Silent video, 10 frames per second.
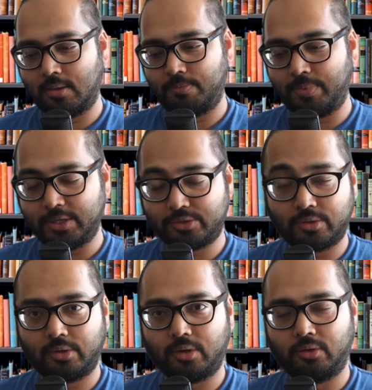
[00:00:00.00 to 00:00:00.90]
based on
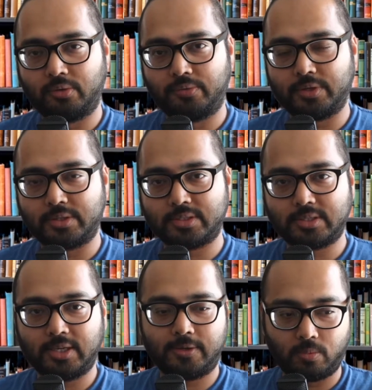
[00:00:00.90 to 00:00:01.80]
the color of their
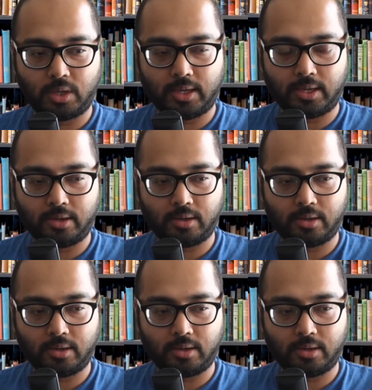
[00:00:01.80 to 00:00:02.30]
skin. And